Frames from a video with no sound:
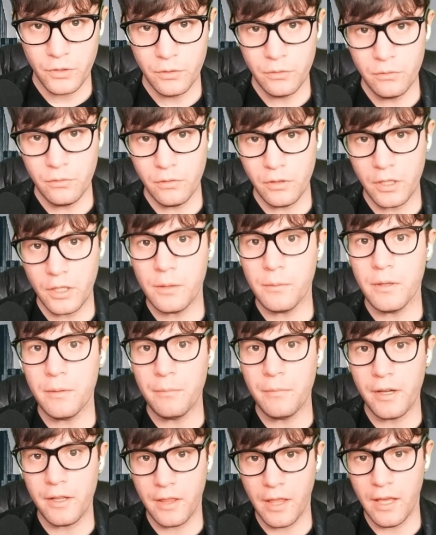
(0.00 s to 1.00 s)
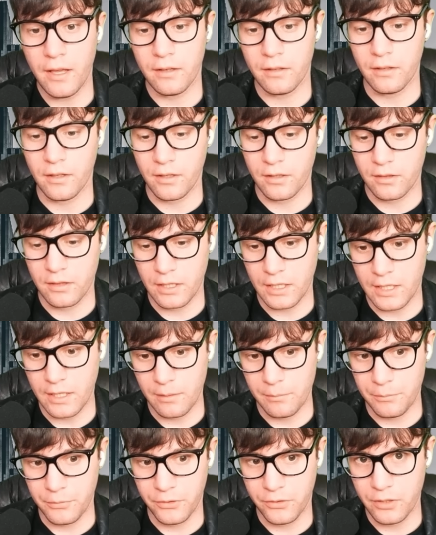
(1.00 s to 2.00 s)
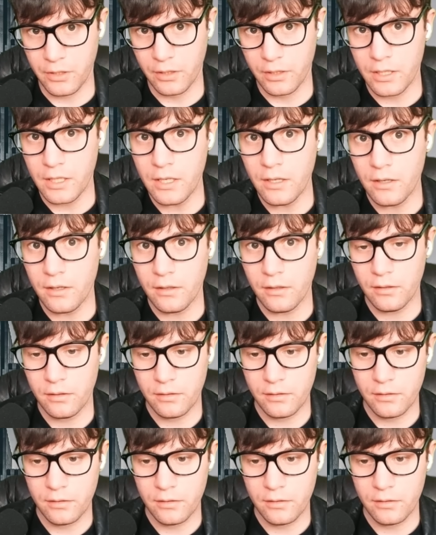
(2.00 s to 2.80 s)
What do you mean by that? I think I'm still here.